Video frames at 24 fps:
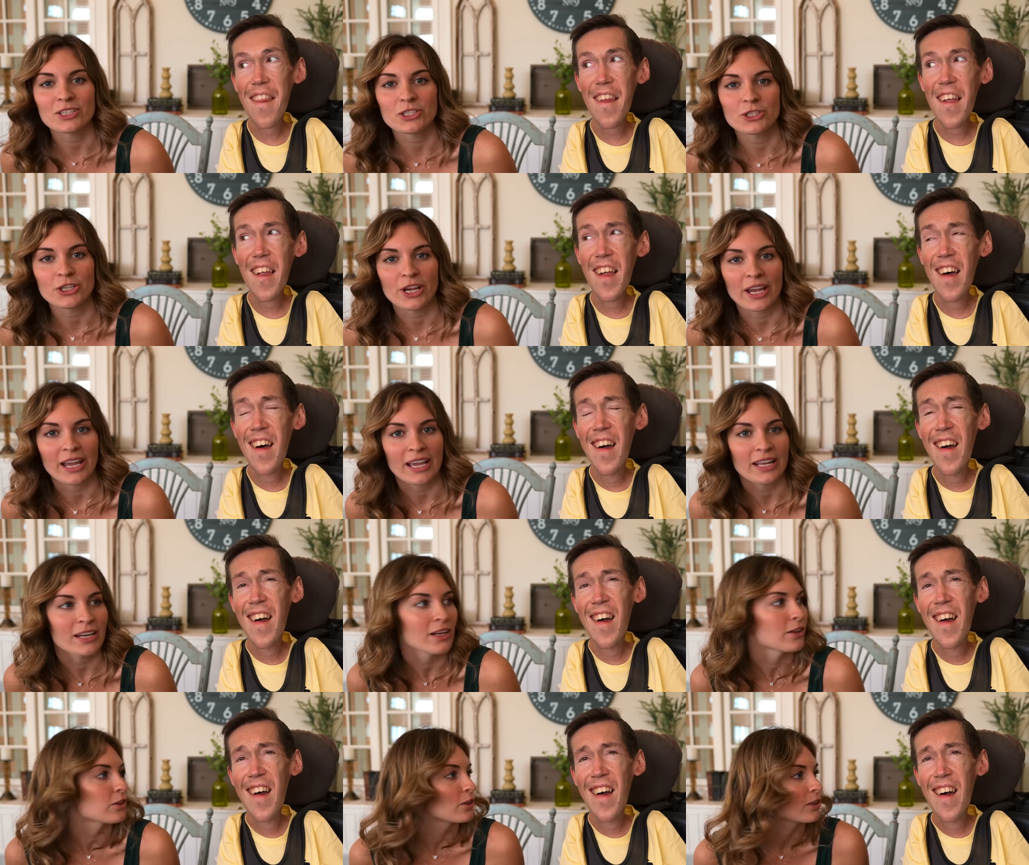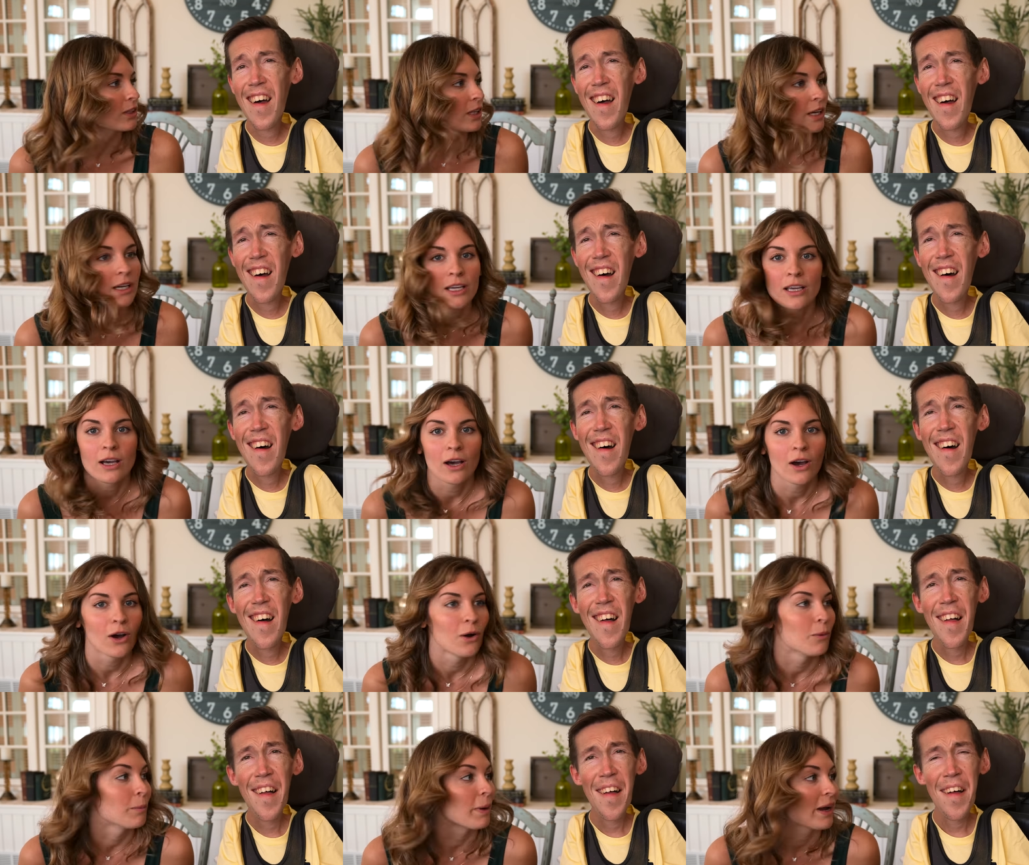Speaker 1: Shane and they're
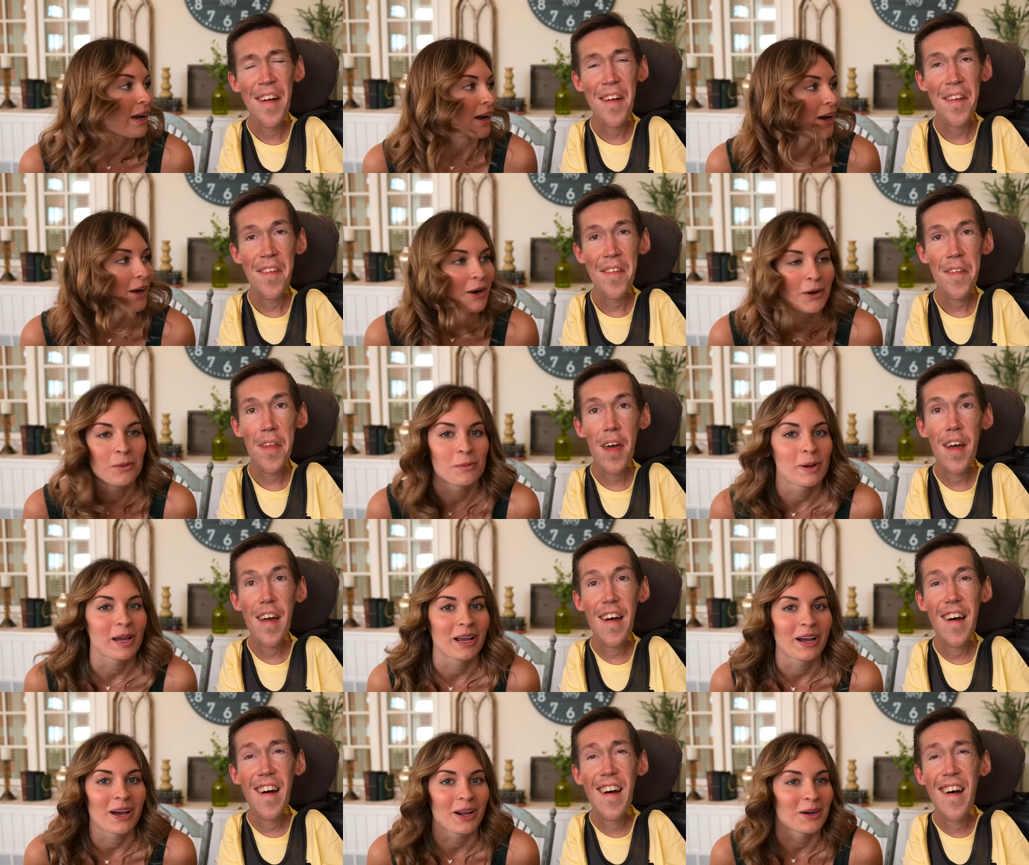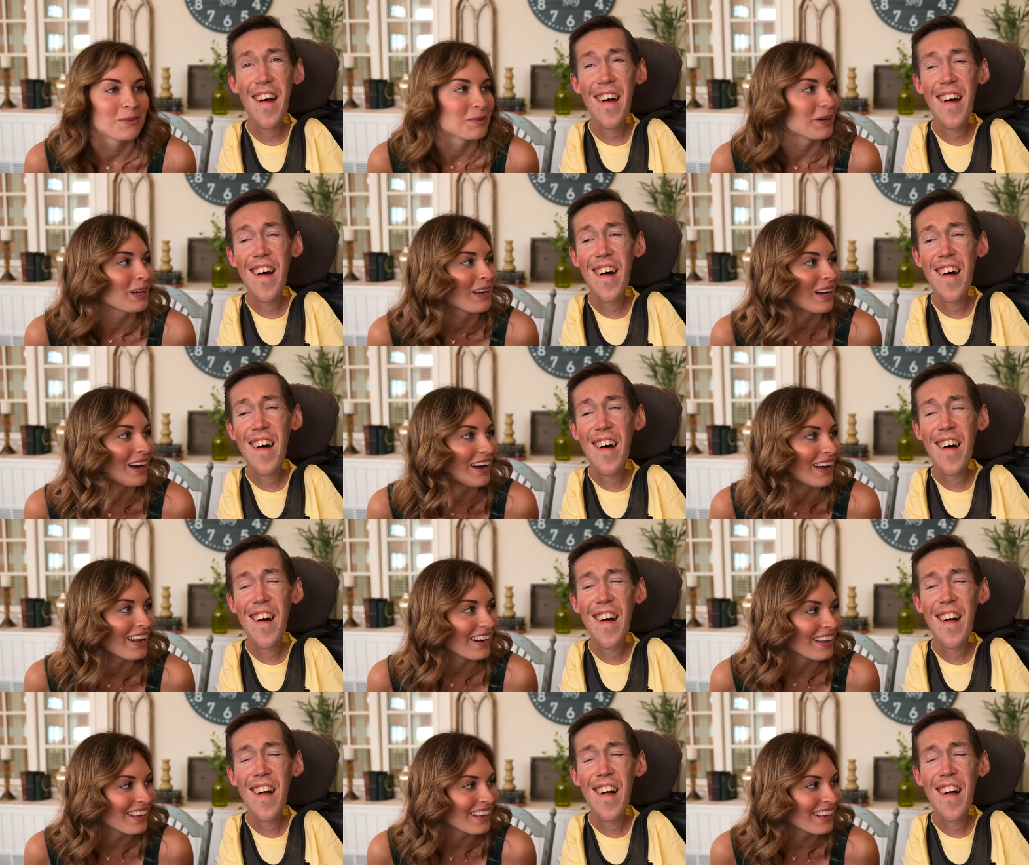like, oh my god, oh my god, oh my god.